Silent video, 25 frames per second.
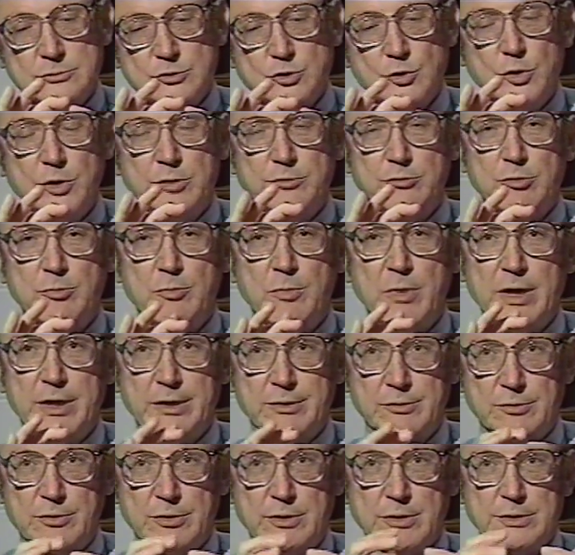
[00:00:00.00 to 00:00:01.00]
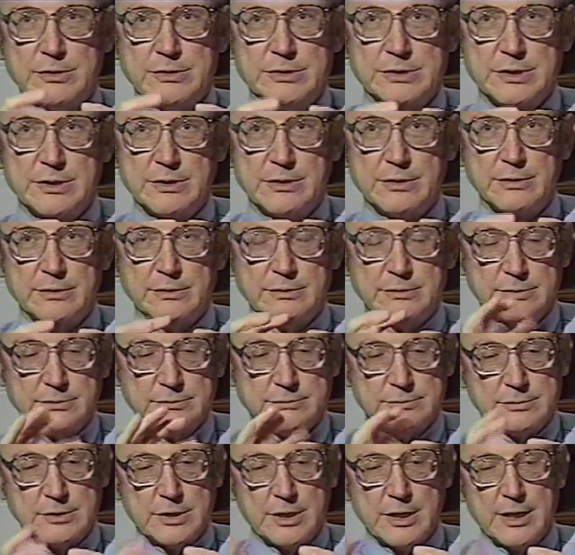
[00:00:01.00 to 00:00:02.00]
200 microns in
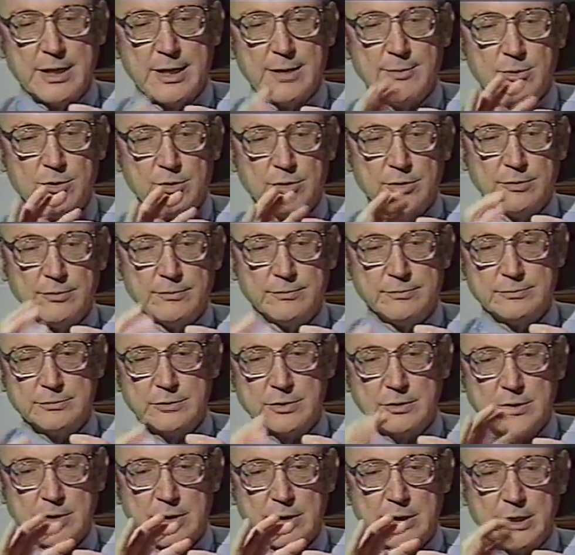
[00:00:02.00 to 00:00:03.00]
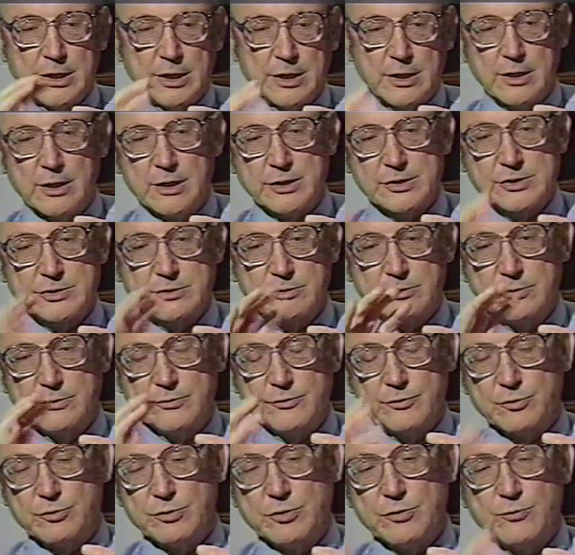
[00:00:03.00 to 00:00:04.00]
diameter and a cluster of
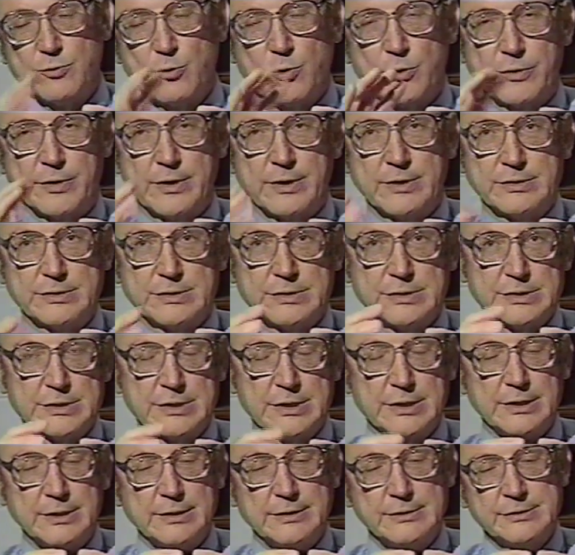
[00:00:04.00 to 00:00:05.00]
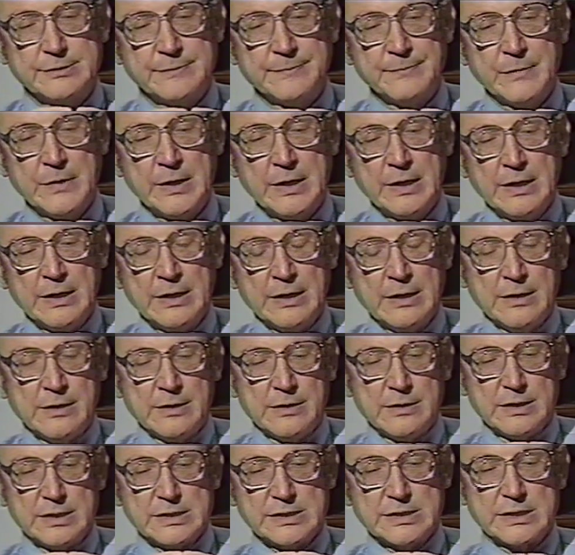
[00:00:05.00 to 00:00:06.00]
3,000 or 4,000 cells.
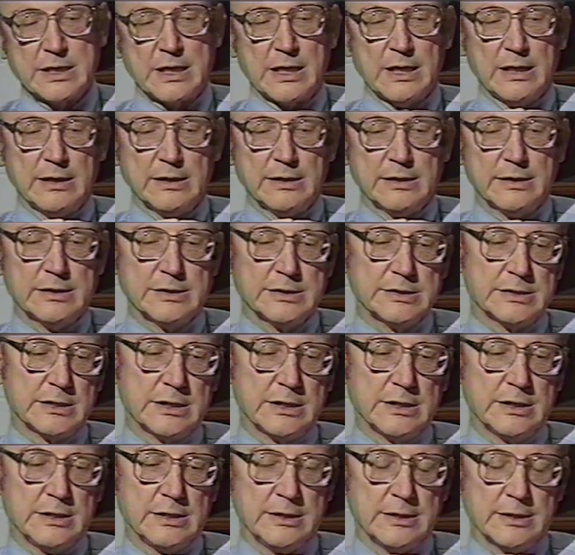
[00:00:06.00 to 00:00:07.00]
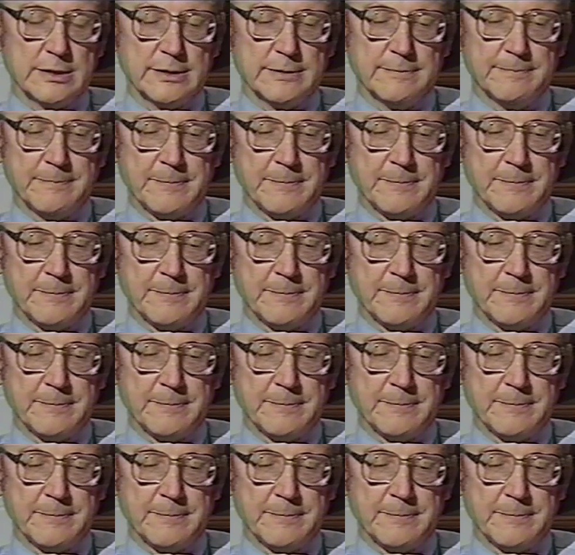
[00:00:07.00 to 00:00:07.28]
This islet is a